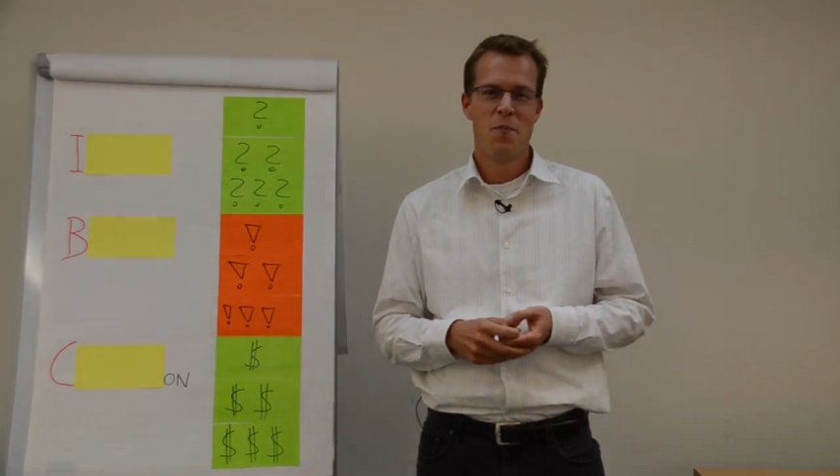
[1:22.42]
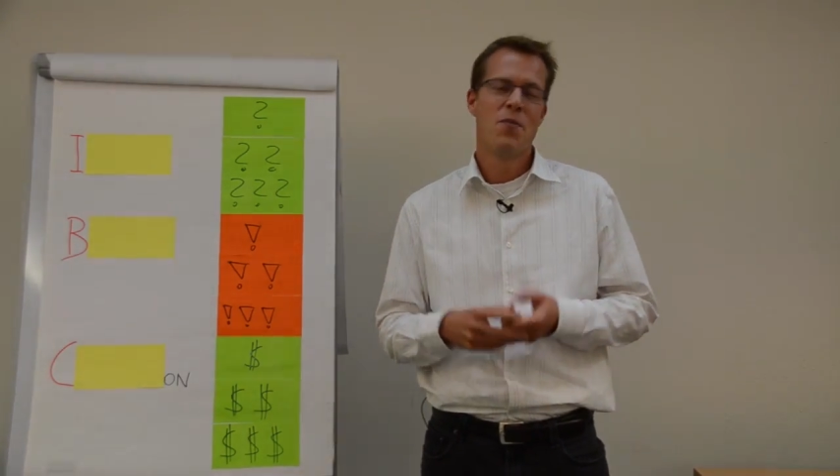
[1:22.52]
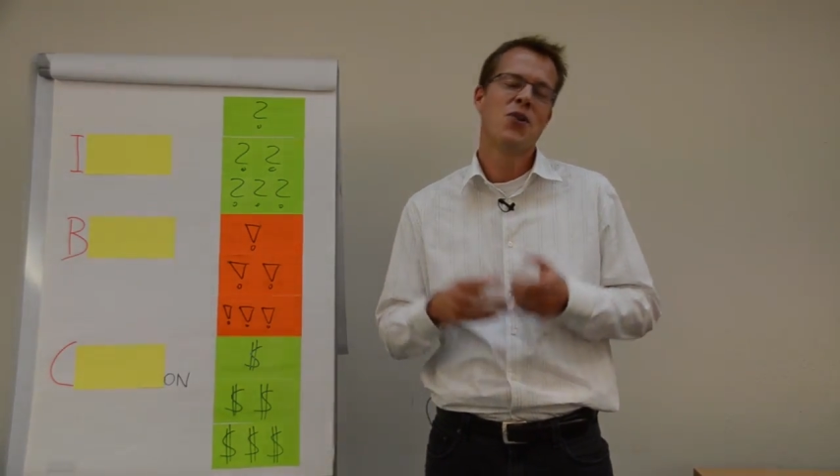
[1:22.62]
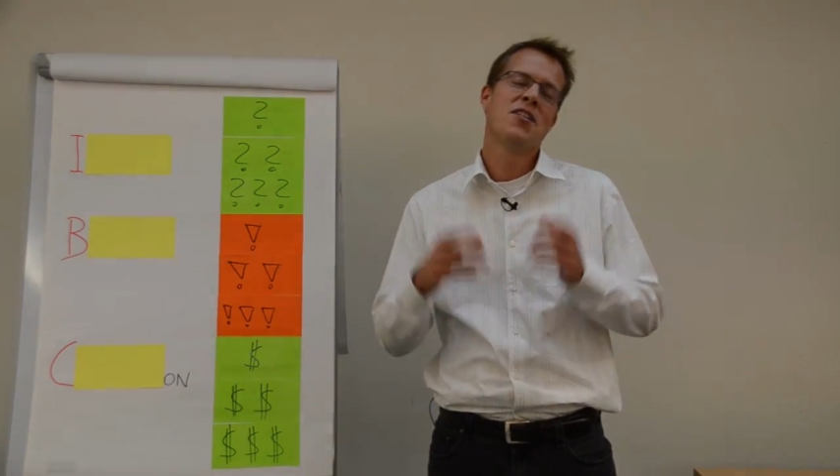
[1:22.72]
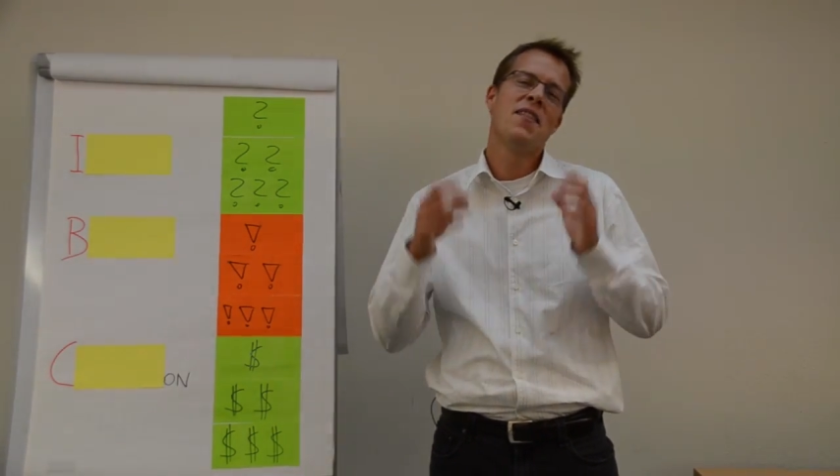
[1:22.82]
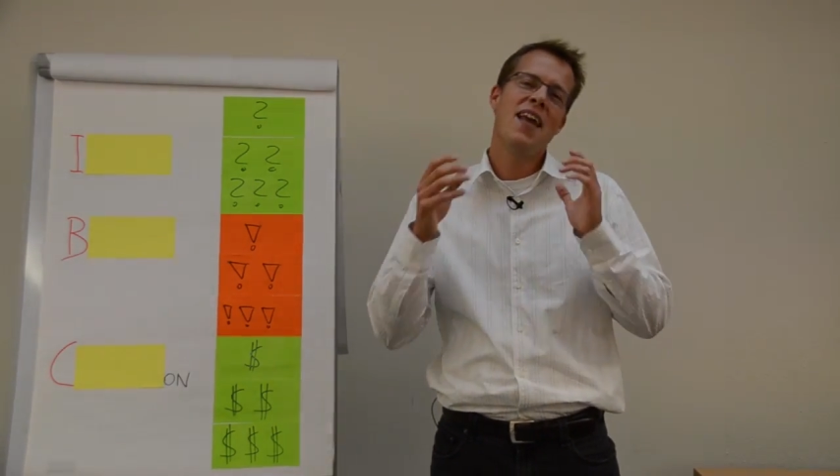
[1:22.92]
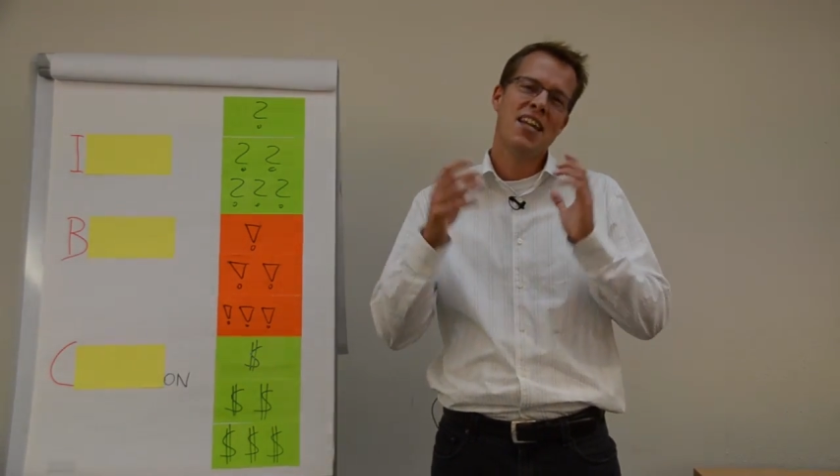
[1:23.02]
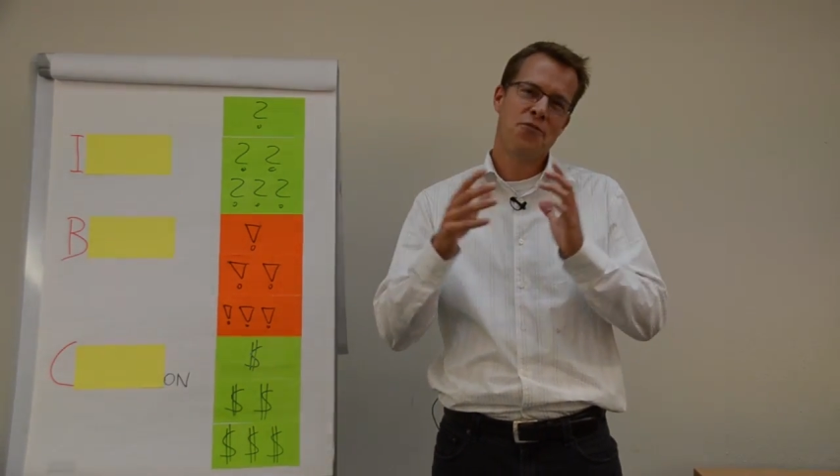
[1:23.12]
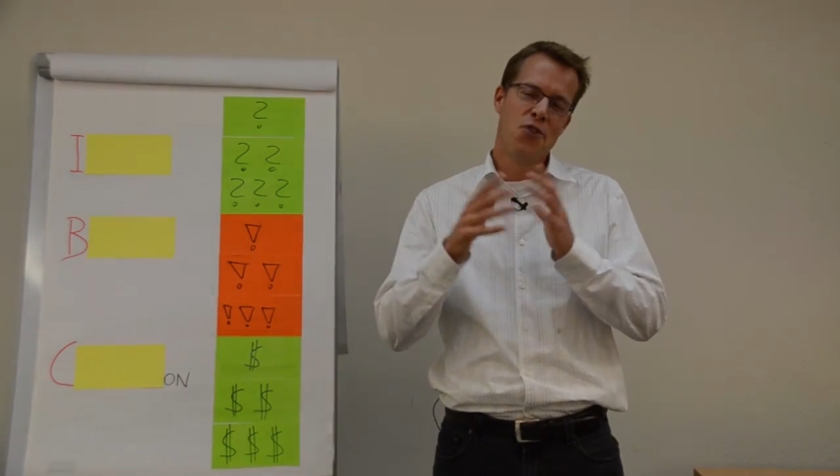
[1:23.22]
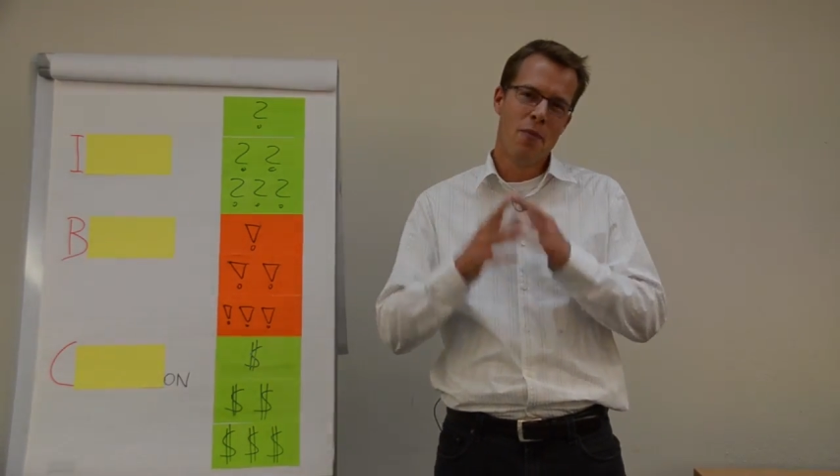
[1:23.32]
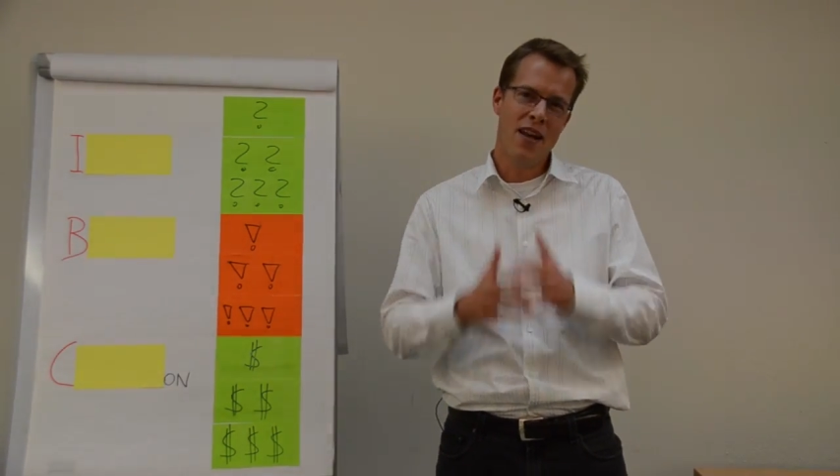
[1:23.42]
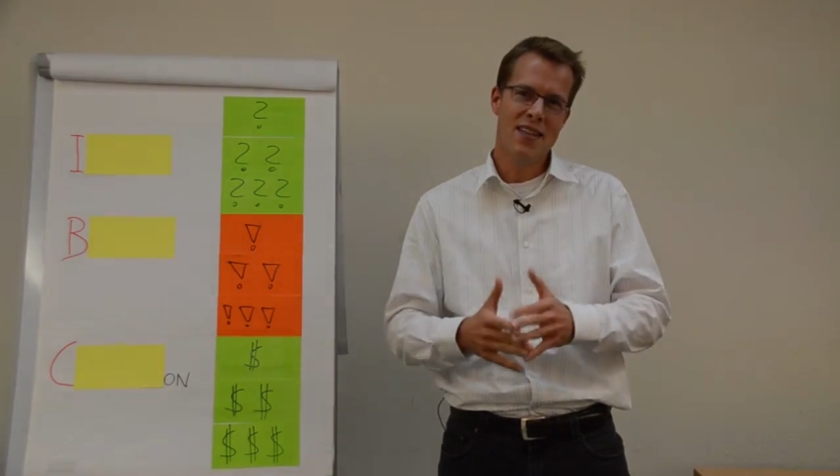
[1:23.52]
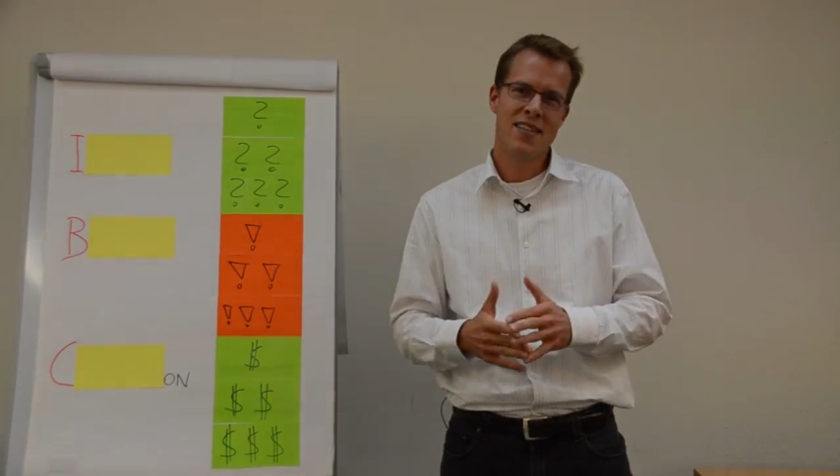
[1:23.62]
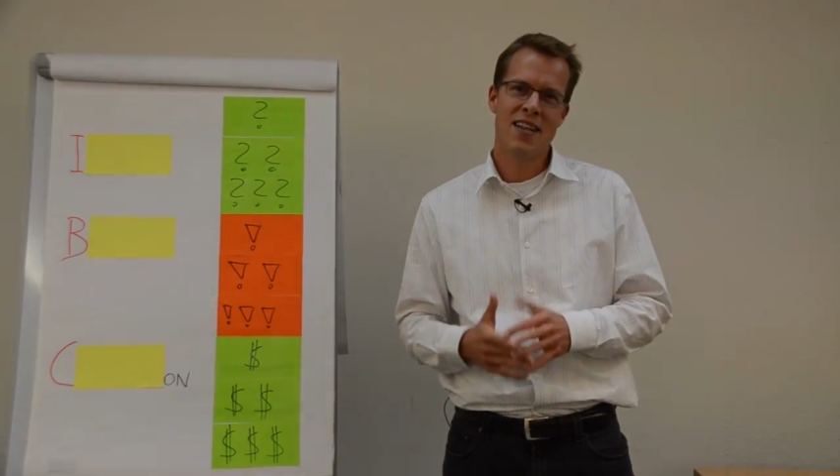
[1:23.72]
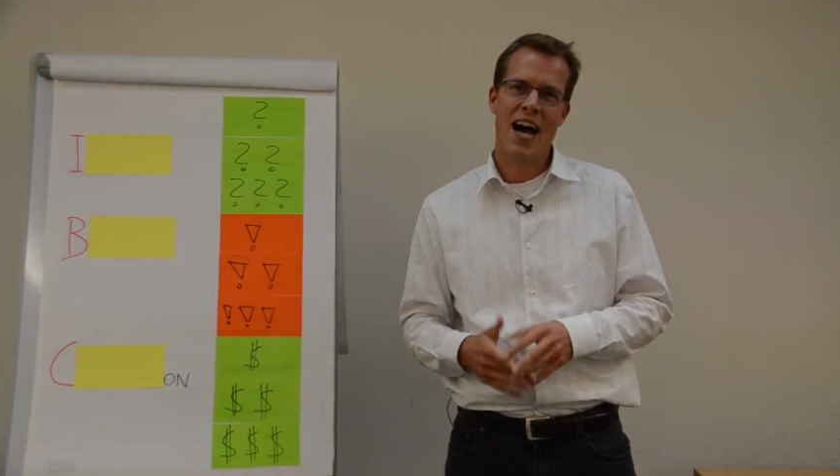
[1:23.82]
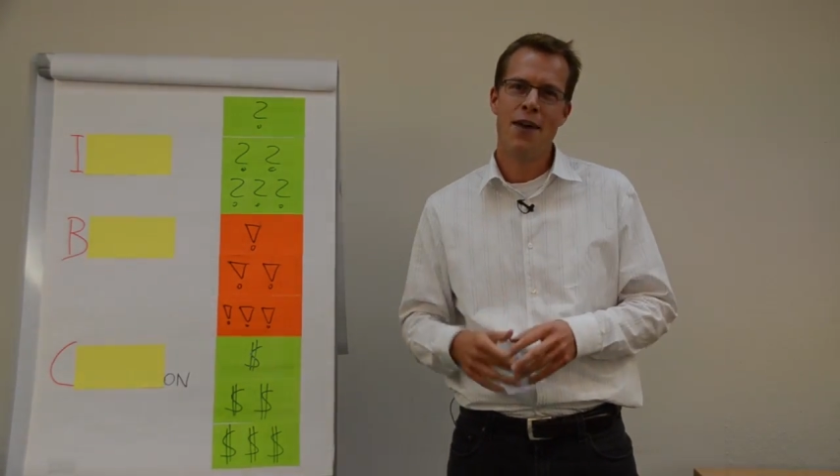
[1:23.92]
because in the next few minutes, I